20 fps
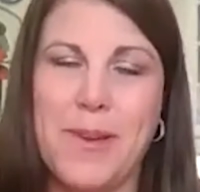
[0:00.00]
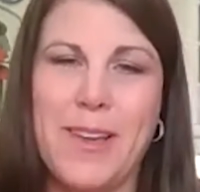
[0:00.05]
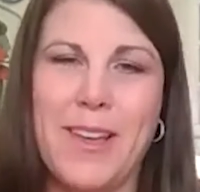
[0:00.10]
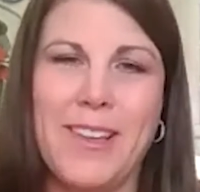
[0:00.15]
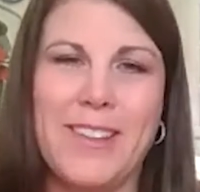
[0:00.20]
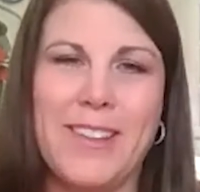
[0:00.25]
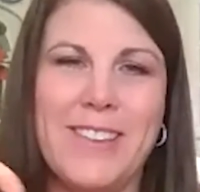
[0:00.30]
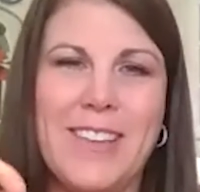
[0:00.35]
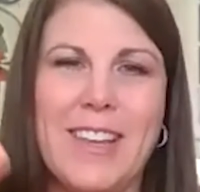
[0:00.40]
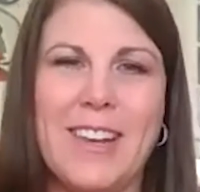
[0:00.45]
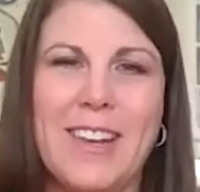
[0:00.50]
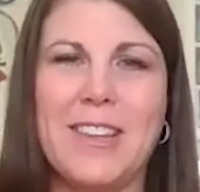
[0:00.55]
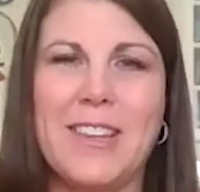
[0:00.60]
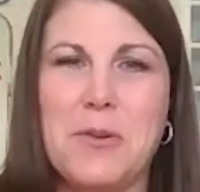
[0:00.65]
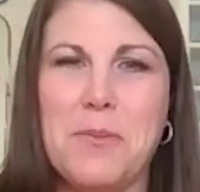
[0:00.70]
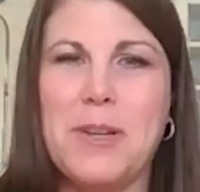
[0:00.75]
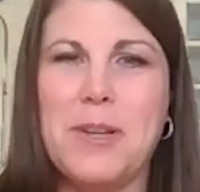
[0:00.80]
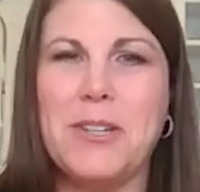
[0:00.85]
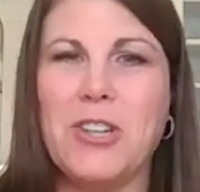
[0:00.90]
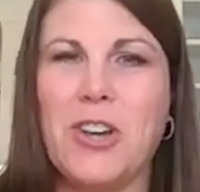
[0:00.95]
and get a
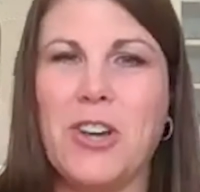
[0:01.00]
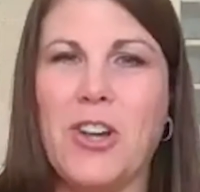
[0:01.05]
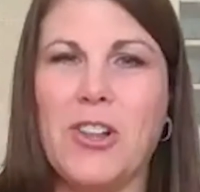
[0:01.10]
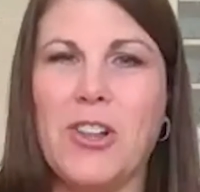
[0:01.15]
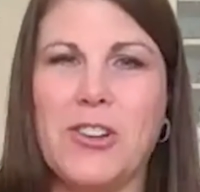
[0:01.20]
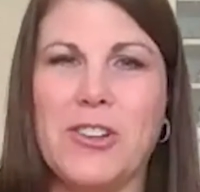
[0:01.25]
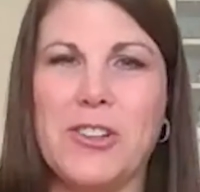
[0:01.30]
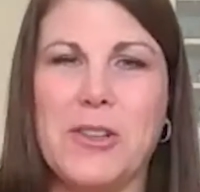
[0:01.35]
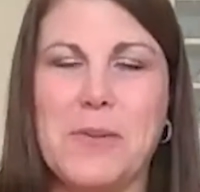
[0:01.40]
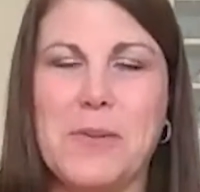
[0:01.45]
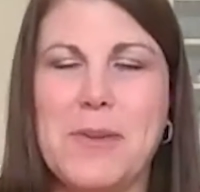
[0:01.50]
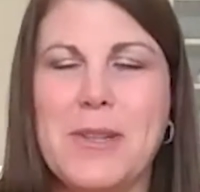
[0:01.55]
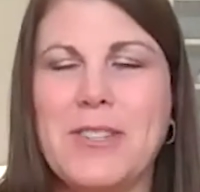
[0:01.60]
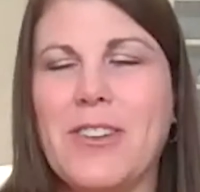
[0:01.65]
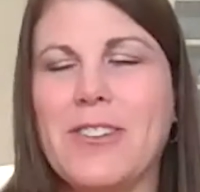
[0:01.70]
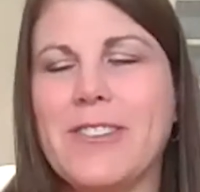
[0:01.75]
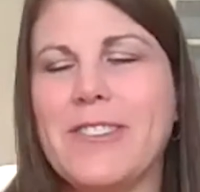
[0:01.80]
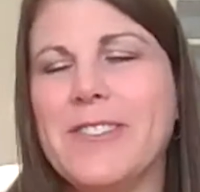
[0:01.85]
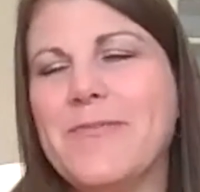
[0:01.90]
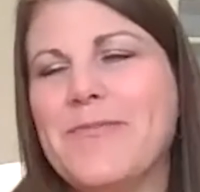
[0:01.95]
little bit taller, a little bit
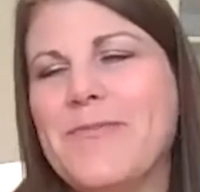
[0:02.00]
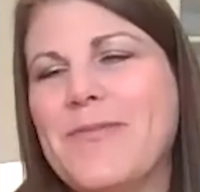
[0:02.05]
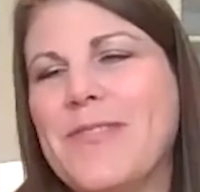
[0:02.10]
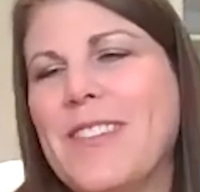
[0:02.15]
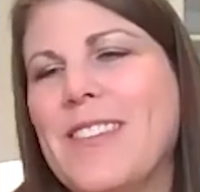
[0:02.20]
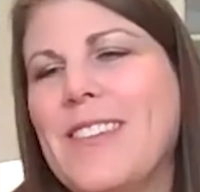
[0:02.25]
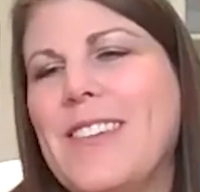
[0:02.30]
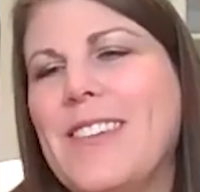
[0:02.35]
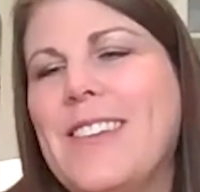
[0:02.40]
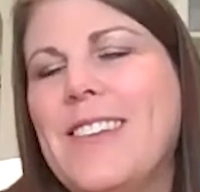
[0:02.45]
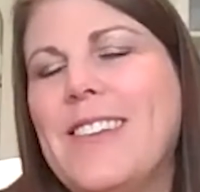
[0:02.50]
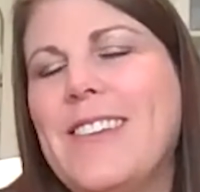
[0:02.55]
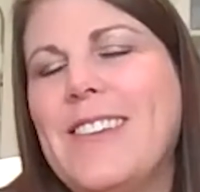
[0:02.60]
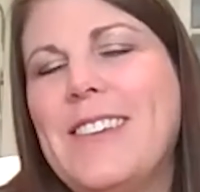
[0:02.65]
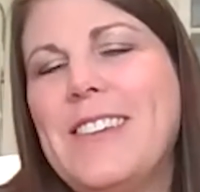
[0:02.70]
taller. Yeah.